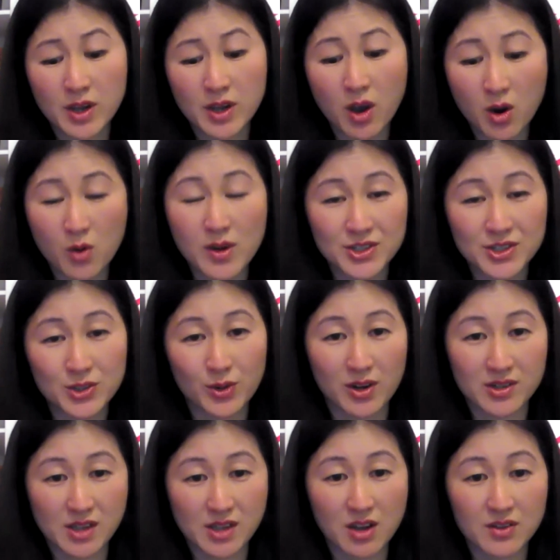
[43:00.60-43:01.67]
we owe it to
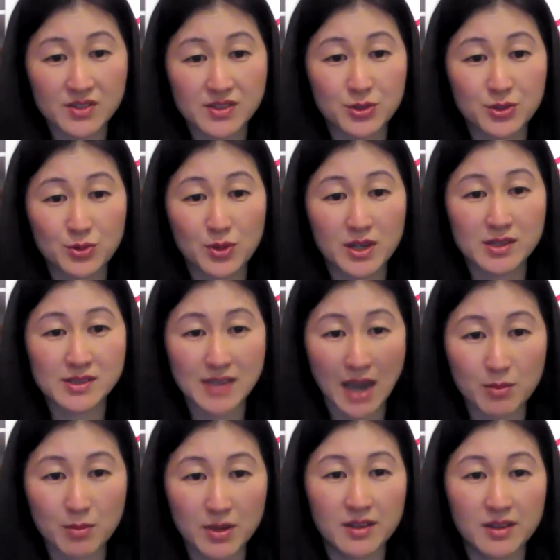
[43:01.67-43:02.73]
ourselves to
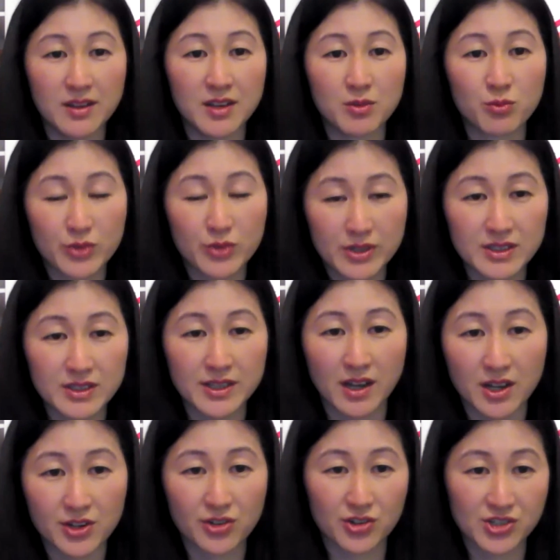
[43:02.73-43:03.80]
examine and really
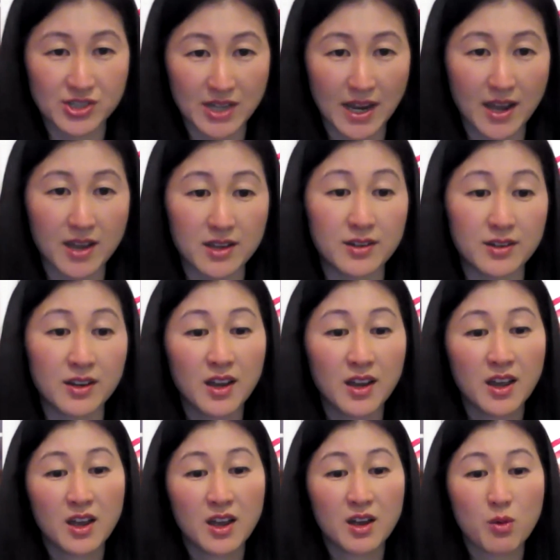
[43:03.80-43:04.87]
understand
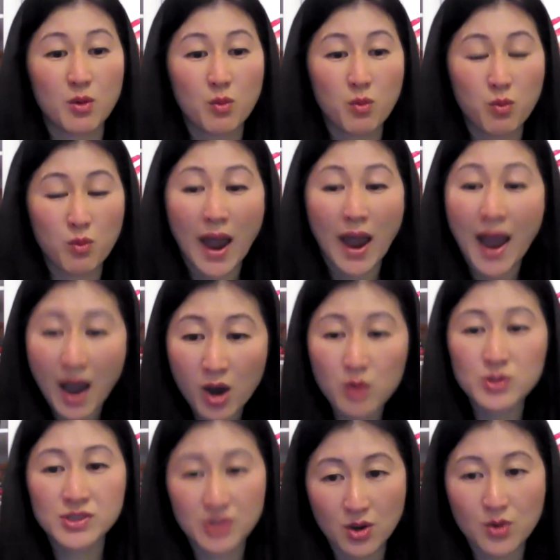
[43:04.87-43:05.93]
how
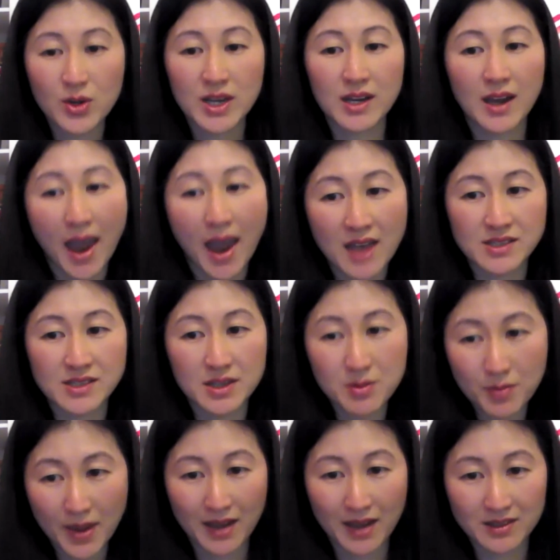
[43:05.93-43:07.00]
zoning has
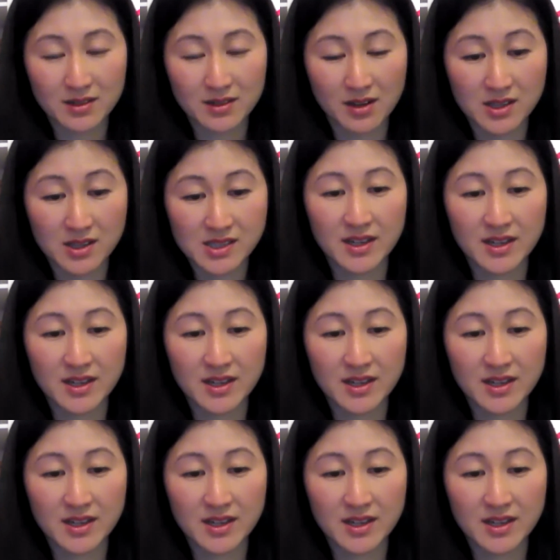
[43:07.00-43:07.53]
impacted us.